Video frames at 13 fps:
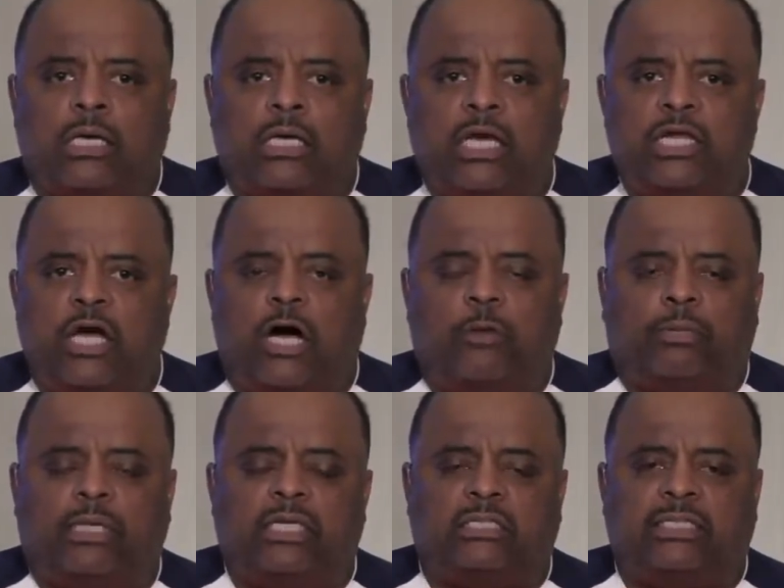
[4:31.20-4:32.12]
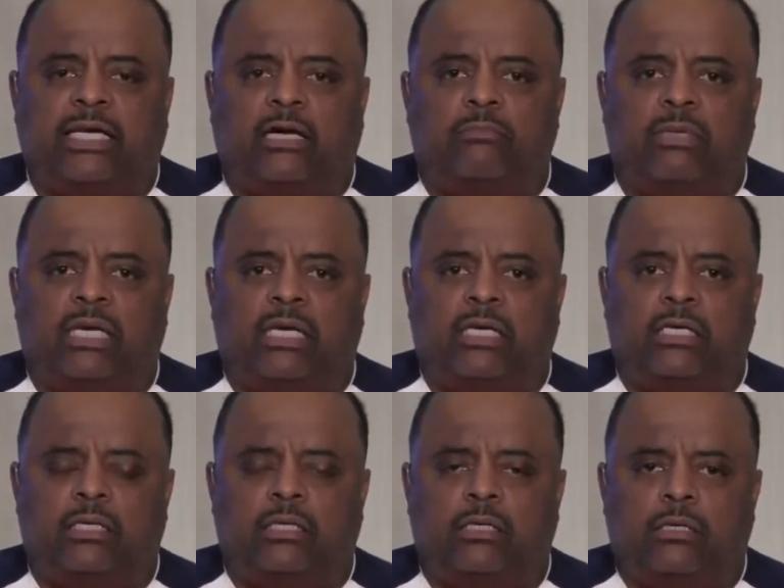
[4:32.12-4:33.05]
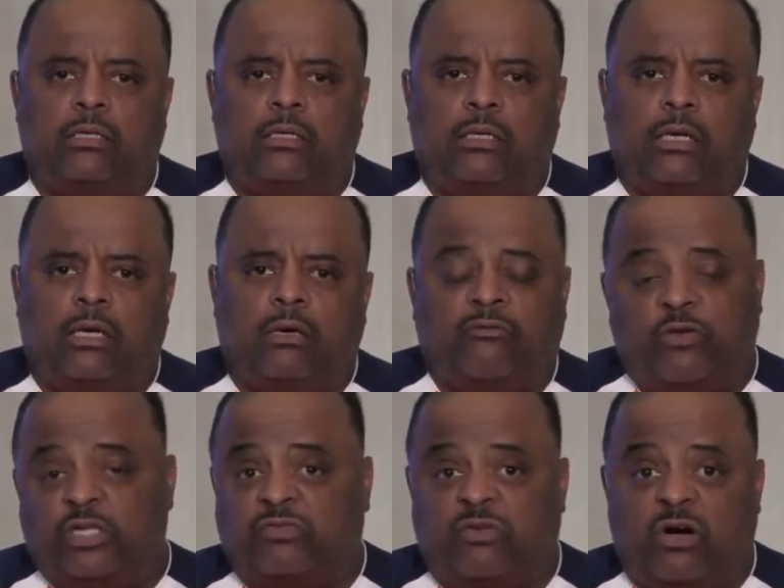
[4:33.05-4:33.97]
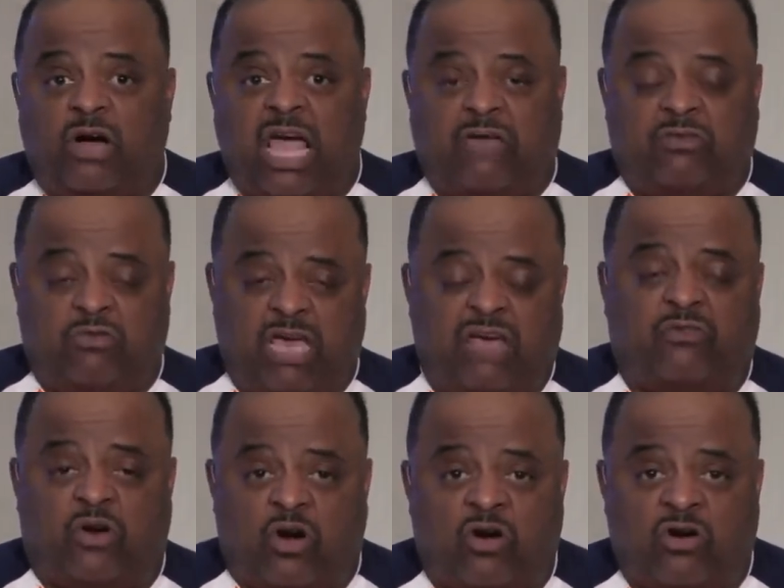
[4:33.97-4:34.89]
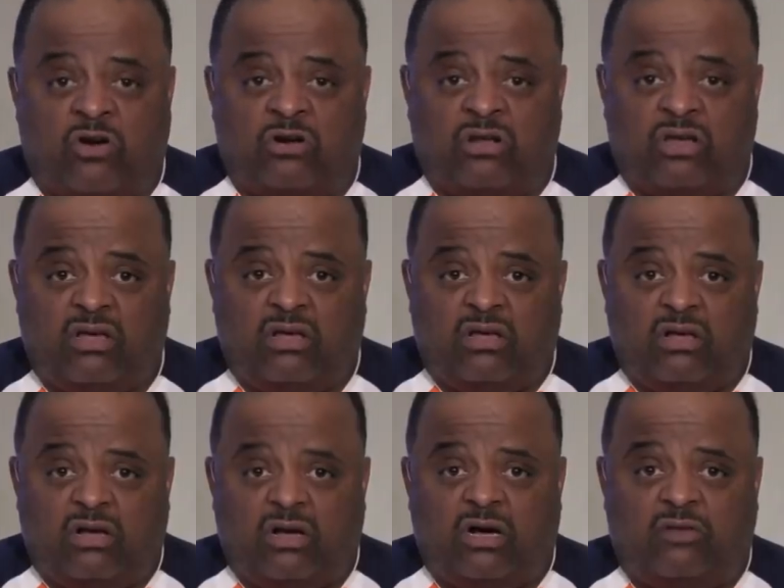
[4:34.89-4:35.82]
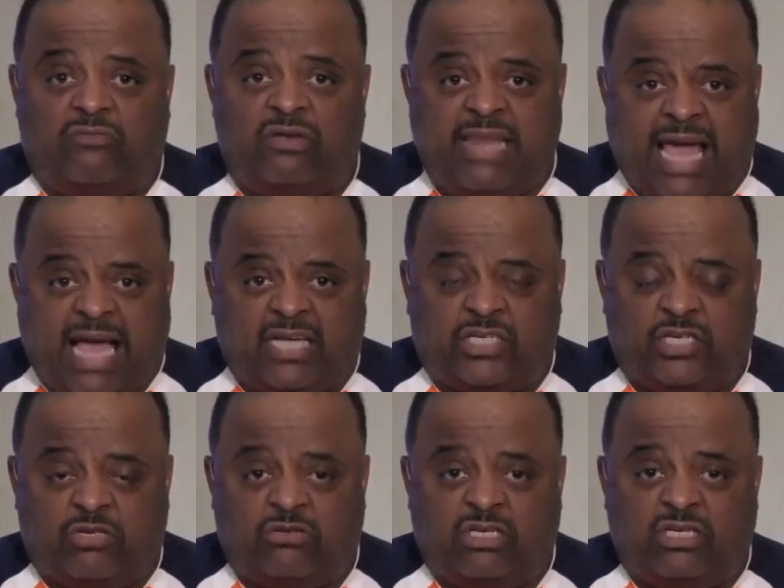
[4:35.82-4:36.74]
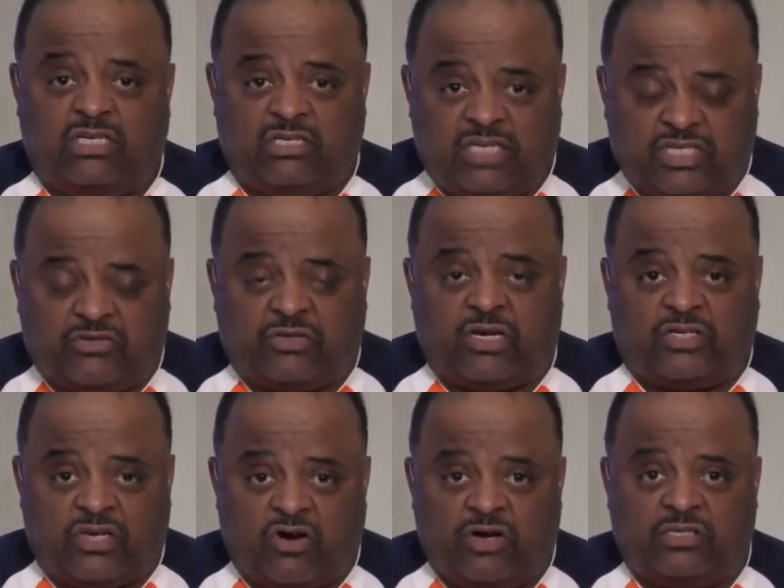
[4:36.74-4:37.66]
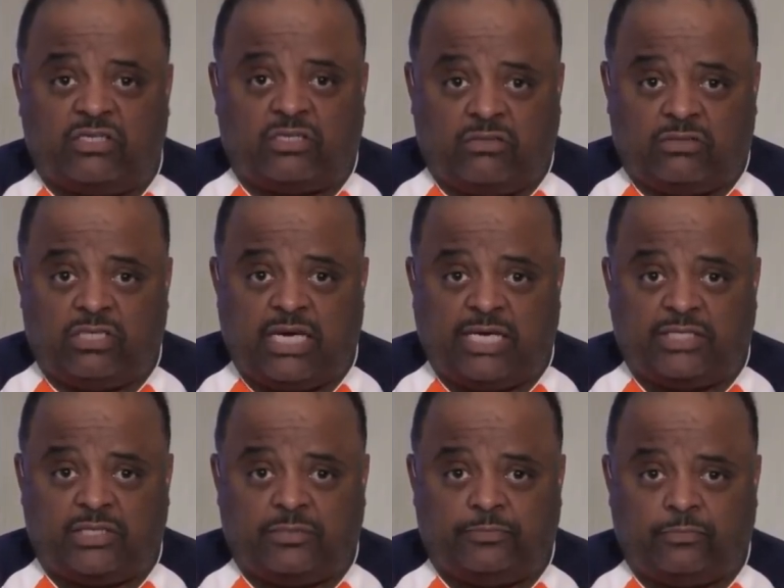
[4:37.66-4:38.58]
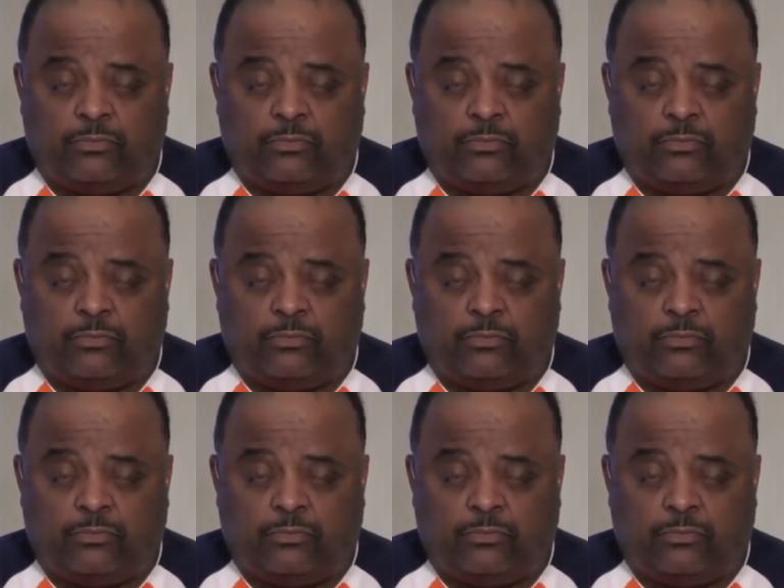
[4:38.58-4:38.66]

Can y'all please tell me, first of all, have you ever heard of the National District Attorneys Association?